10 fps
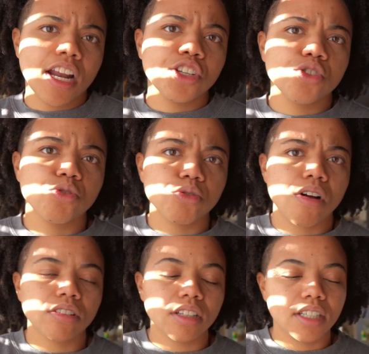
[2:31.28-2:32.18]
do
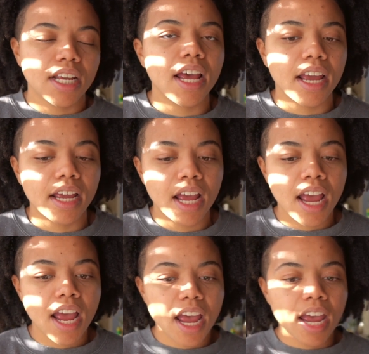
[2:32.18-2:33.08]
throughout the day.
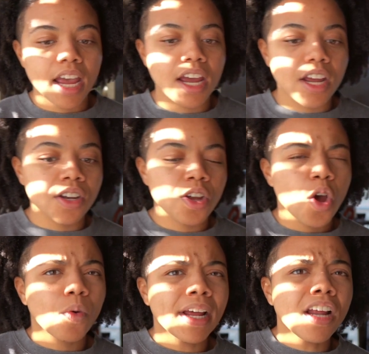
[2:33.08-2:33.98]
And
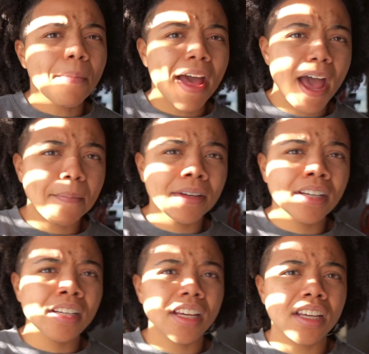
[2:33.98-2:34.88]
what ended up
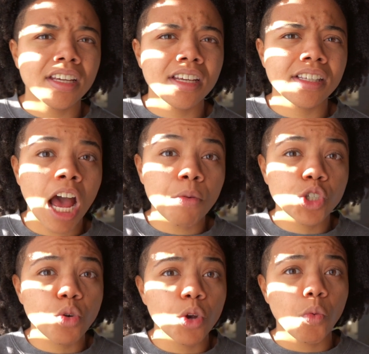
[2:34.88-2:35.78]
happening is I was
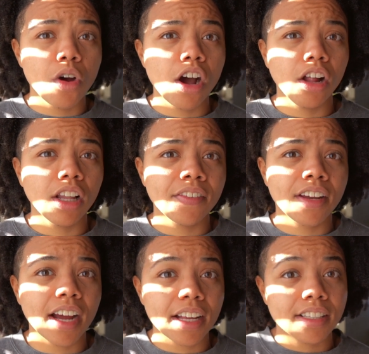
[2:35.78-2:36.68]
doing well, and then
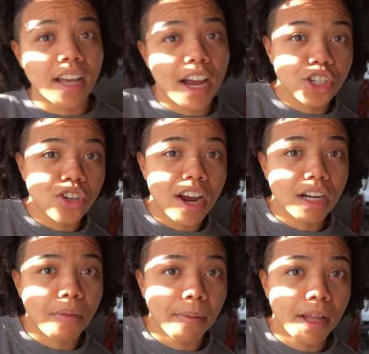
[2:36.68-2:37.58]
I got sidetracked
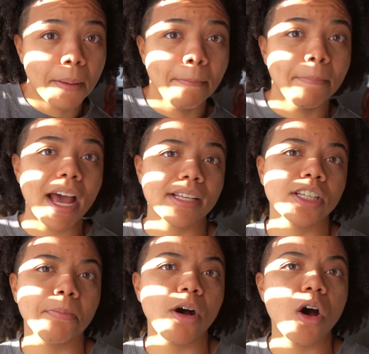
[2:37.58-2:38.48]
by playing
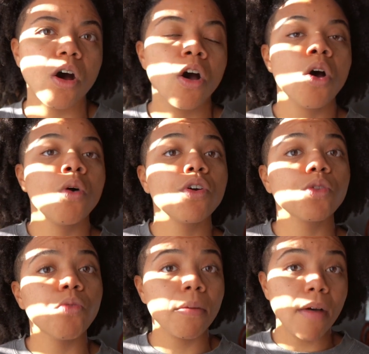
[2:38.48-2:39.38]
basketball with
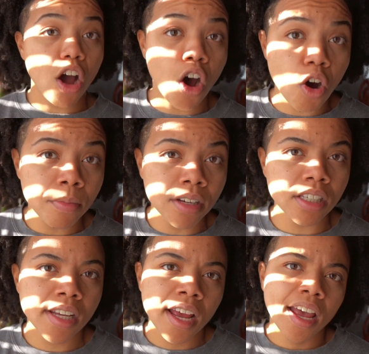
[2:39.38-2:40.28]
one of my
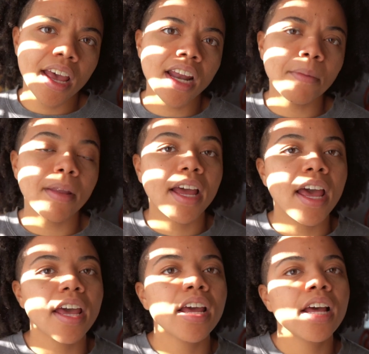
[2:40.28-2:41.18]
homies, and I'm like,
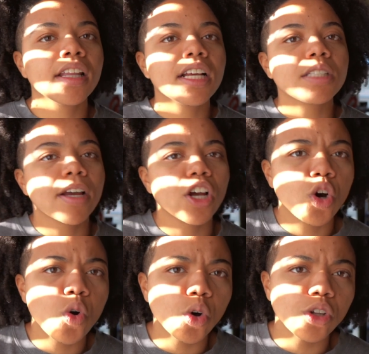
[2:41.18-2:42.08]
hey, let's make a
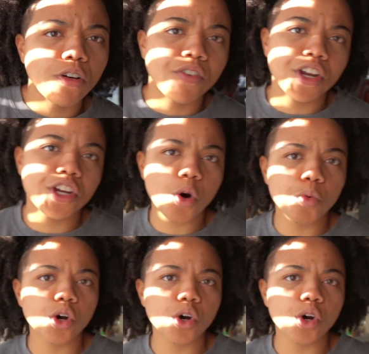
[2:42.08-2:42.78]
cool little video real